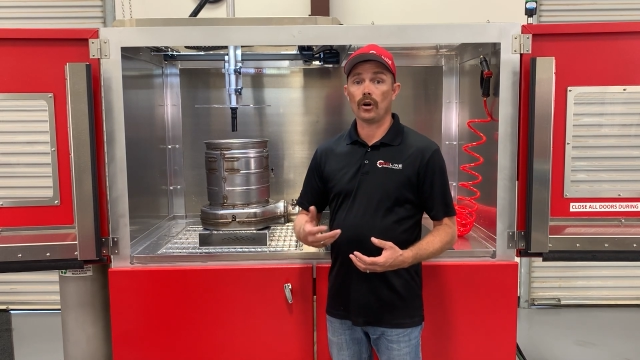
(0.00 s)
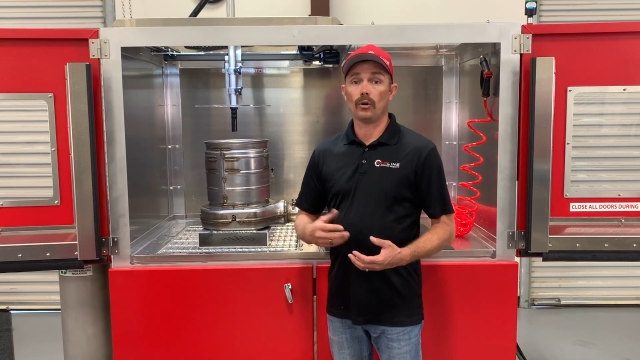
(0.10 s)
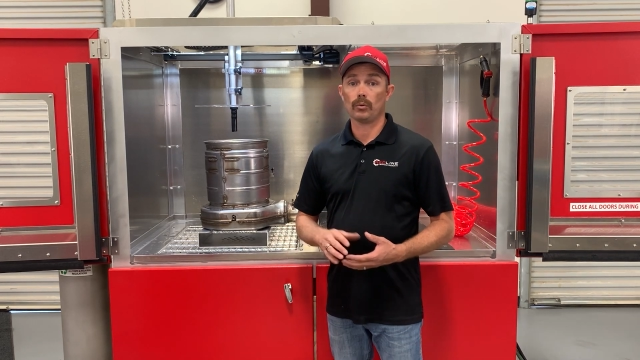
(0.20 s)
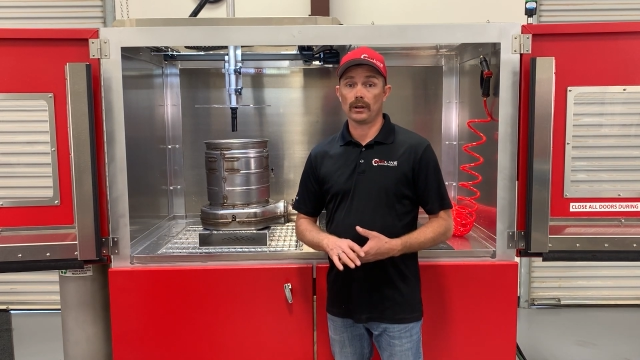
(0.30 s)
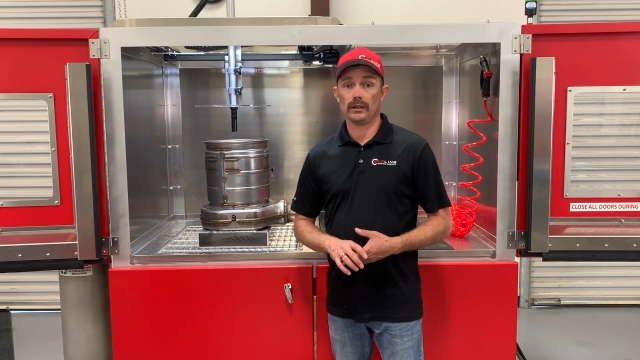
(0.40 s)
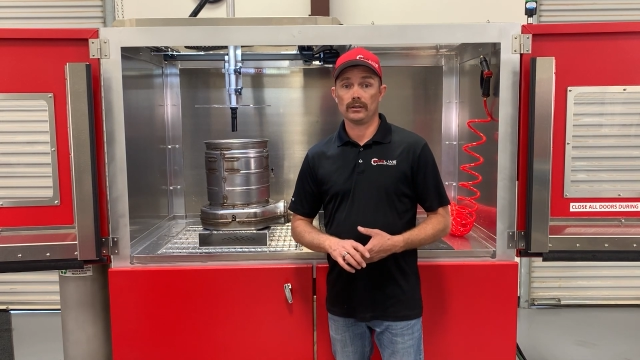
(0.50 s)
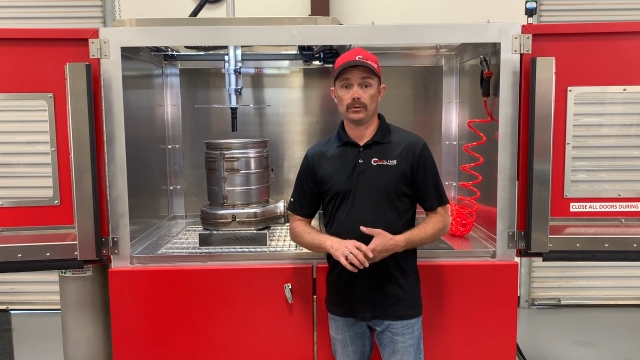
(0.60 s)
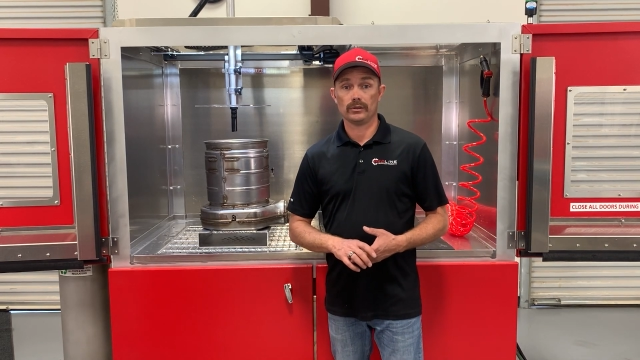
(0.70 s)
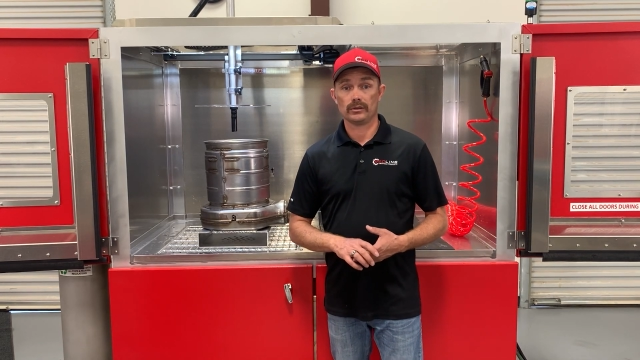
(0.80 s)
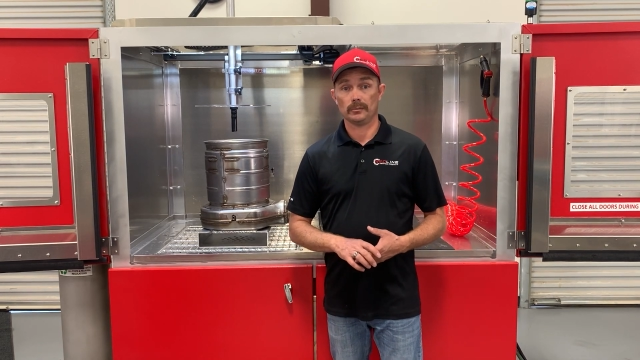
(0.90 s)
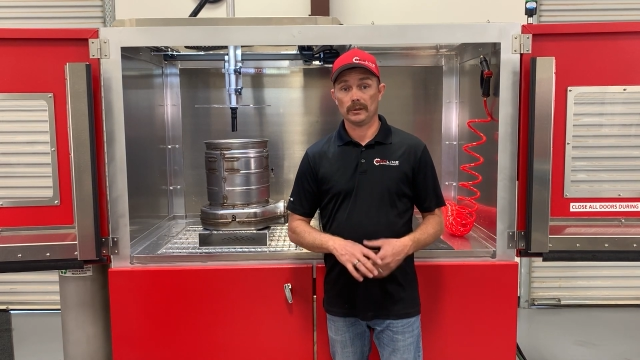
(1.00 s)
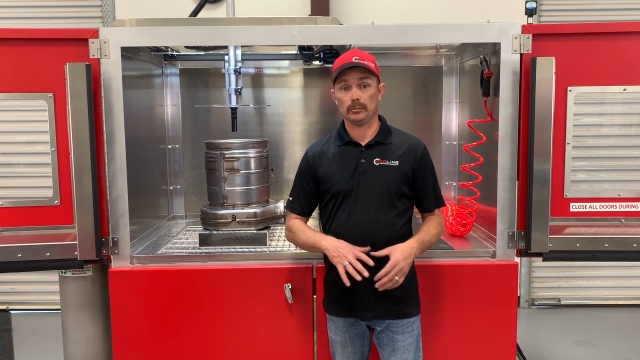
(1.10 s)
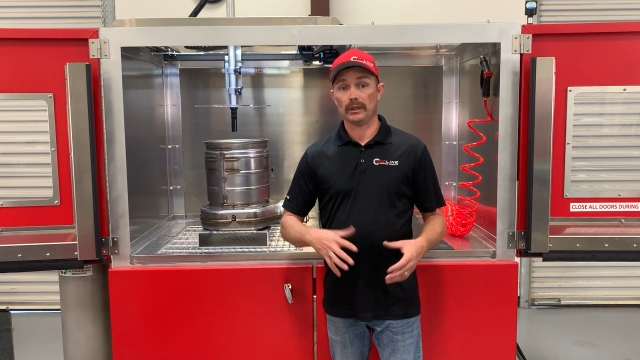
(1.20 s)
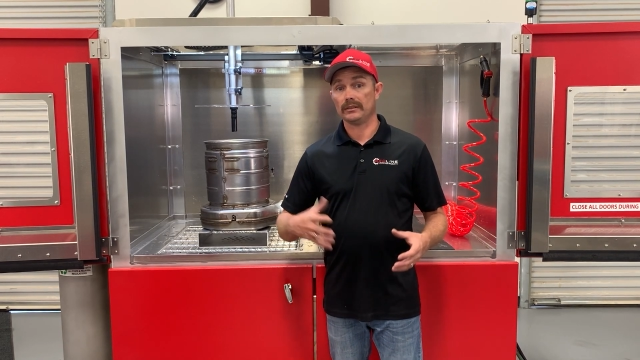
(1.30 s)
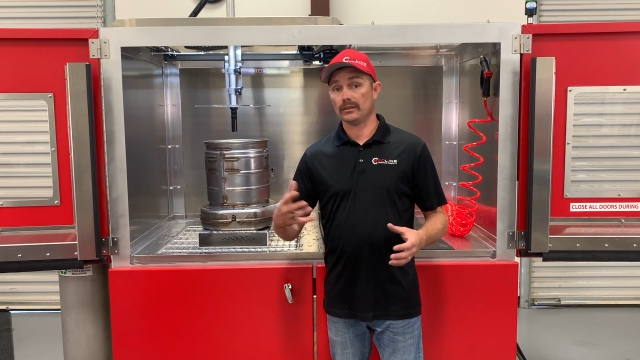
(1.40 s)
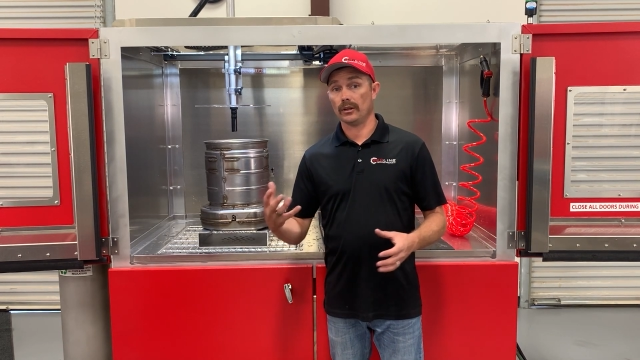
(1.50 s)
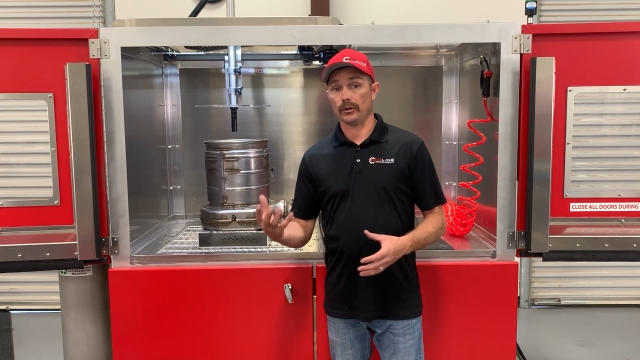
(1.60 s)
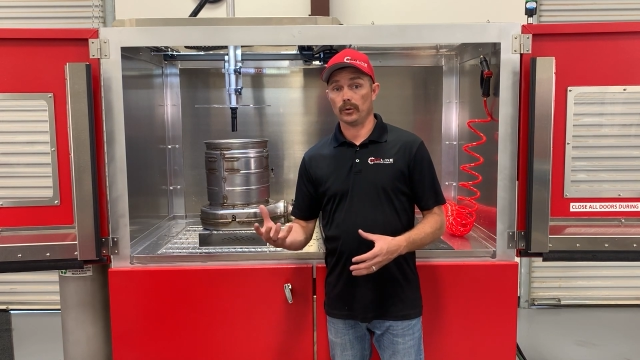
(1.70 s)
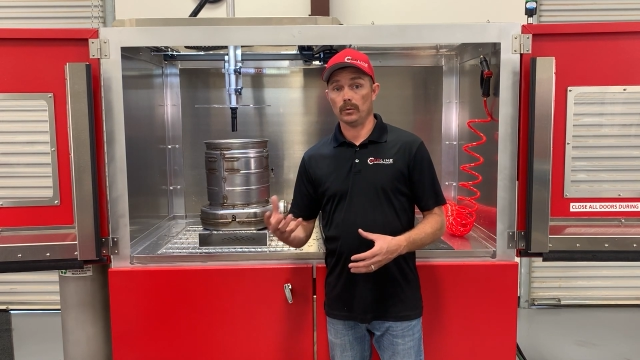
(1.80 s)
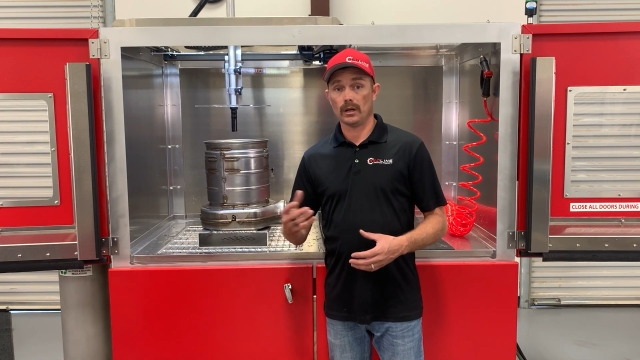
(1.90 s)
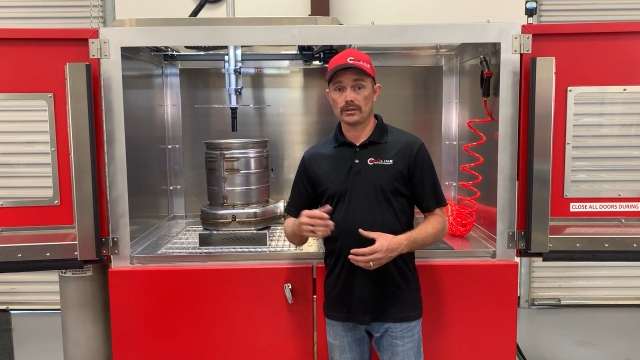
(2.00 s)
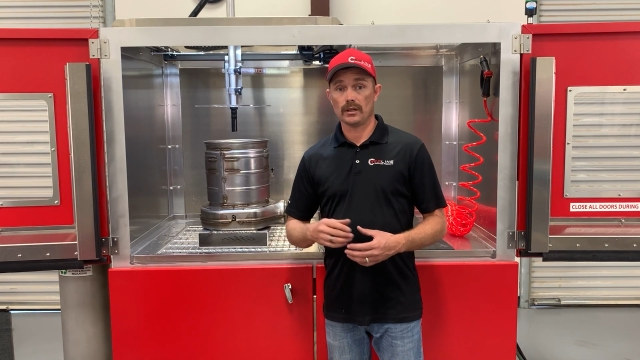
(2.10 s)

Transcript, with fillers: All we're gonna do is simply place it under the wash